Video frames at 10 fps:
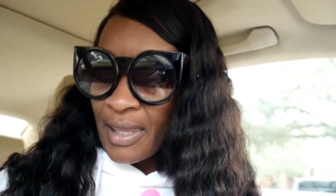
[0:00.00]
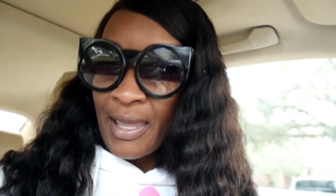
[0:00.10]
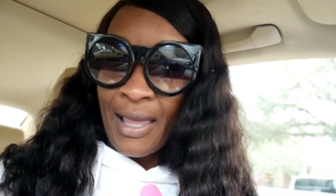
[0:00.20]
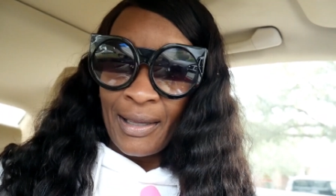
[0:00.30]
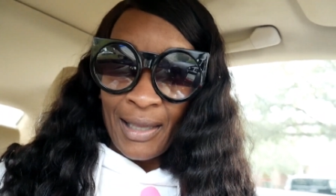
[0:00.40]

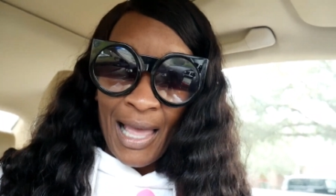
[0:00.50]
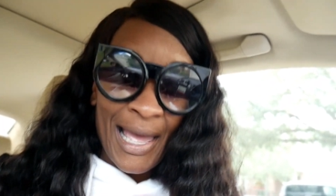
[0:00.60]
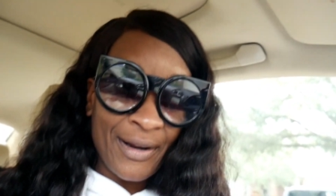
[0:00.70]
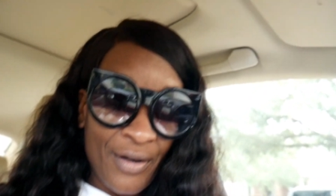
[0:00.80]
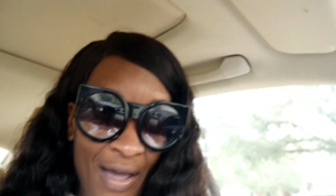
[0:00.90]
Yeah,
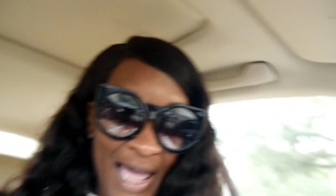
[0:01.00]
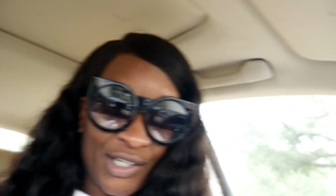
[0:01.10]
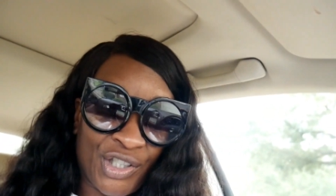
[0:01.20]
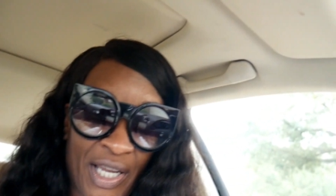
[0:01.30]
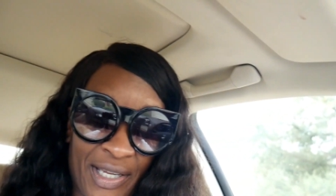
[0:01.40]
I don't know how
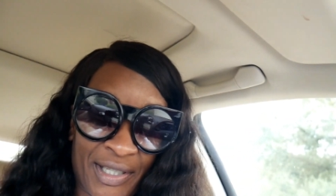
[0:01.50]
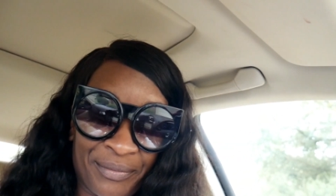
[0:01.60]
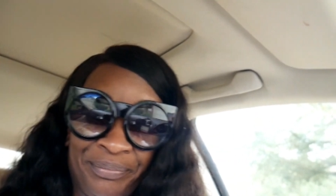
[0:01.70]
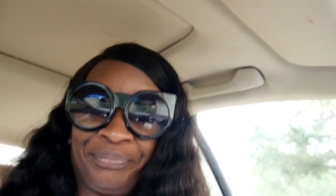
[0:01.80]
to shake it.